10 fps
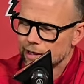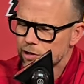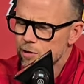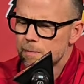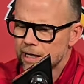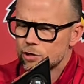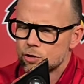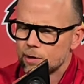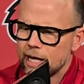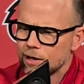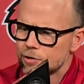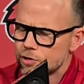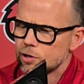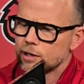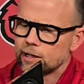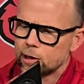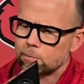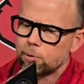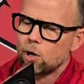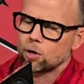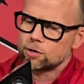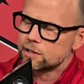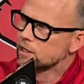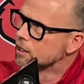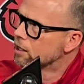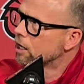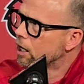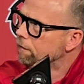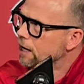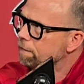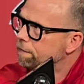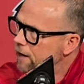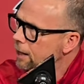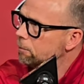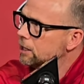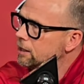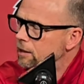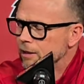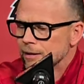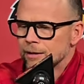like just making sure they understood that they're part of a family.